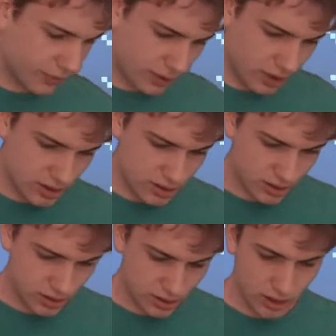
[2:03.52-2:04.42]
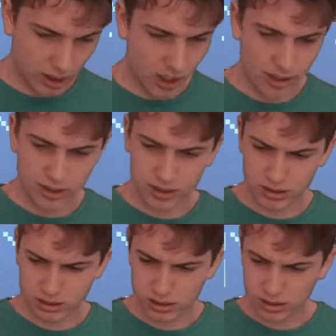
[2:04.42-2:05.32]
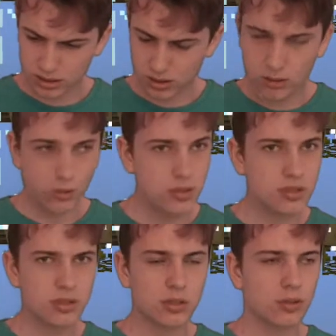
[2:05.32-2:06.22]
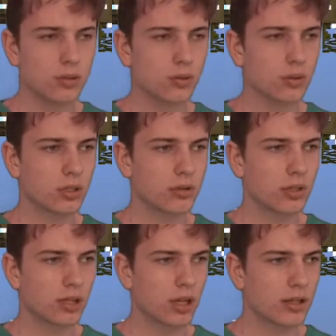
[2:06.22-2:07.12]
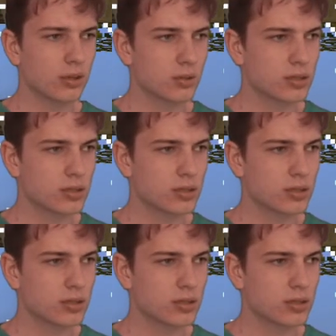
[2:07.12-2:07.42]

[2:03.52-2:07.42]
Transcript: Yes, the light, it wasn't an ordinary light.